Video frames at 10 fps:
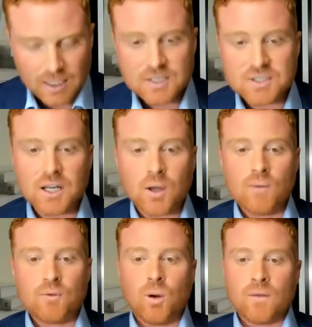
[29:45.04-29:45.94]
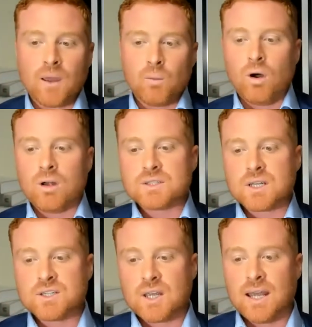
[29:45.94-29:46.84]
instead of going for what they want
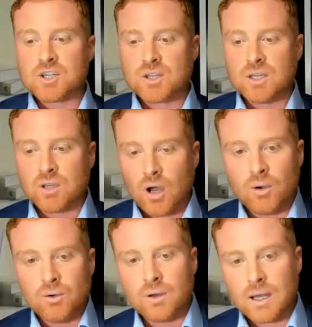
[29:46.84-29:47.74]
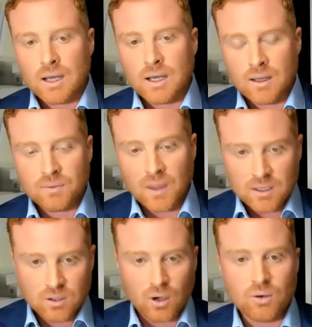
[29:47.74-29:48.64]
is they actually go uh, they
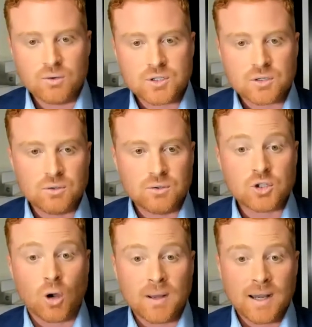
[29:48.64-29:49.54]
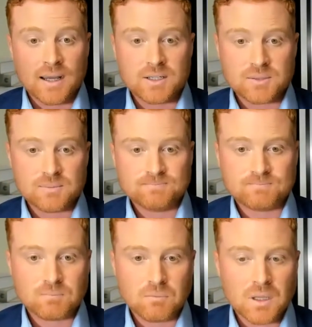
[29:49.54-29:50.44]
go to dominate
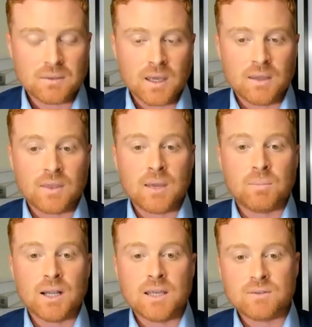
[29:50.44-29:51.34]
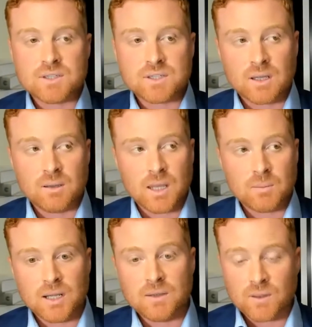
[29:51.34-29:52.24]
they they believe in they, they
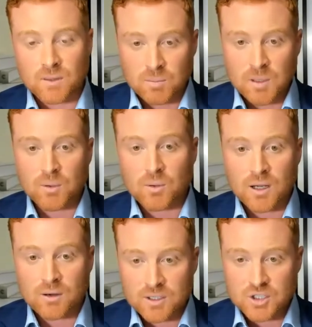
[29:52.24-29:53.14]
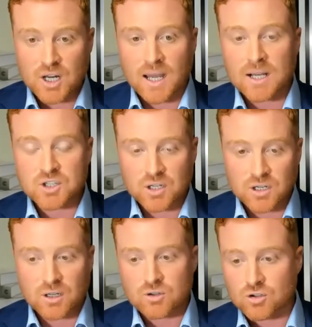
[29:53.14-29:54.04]
believe that the people that are in charge and in
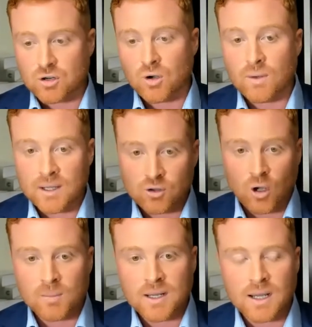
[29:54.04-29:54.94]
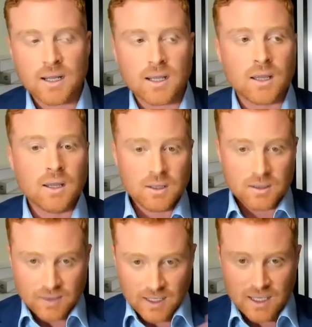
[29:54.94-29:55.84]
control and dominating
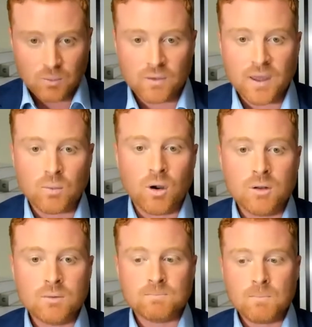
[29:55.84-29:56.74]
they get what they want